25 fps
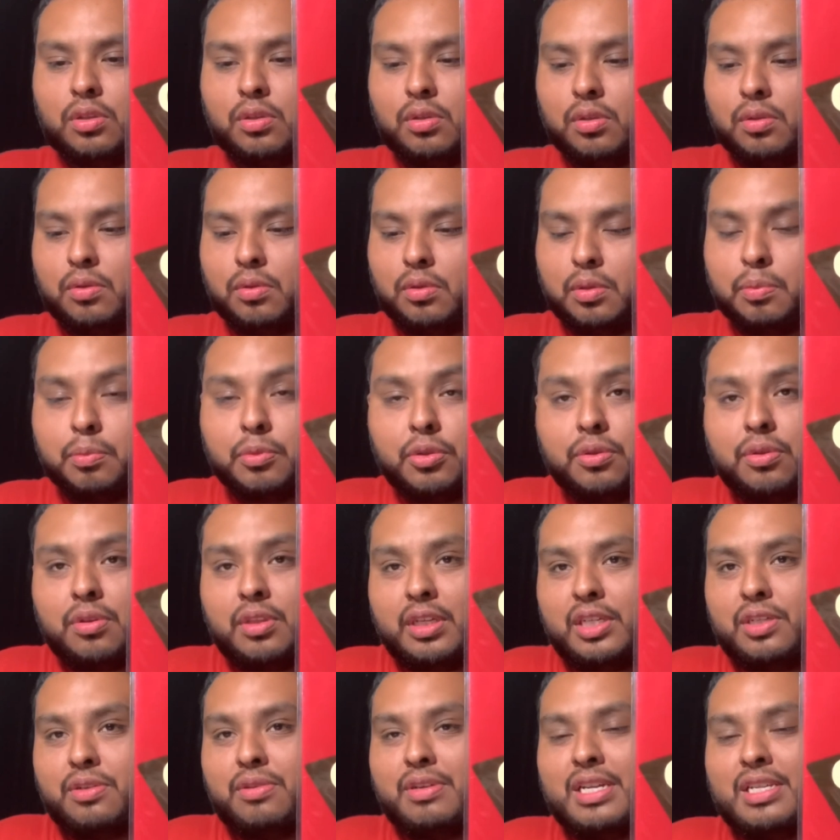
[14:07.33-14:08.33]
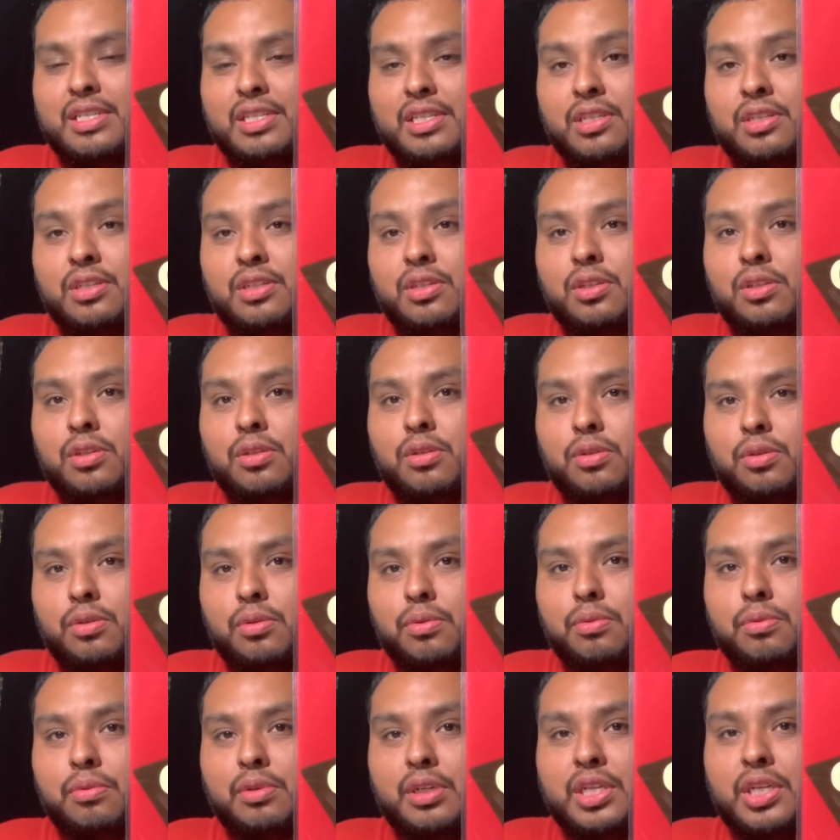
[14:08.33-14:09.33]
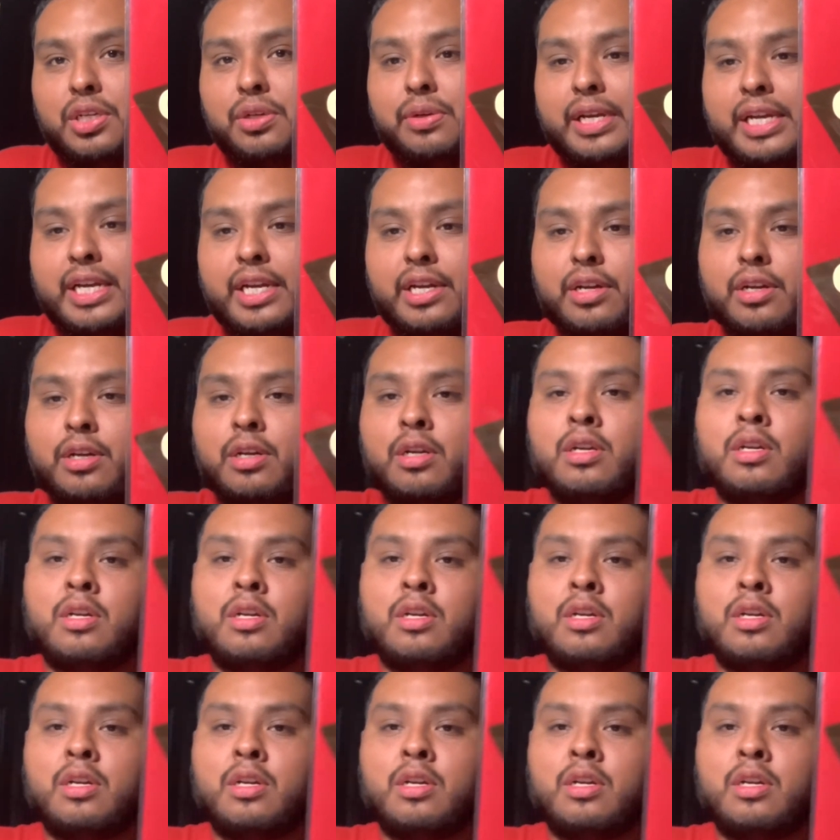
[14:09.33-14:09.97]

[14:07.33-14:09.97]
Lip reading: smoothly transitions to what you hear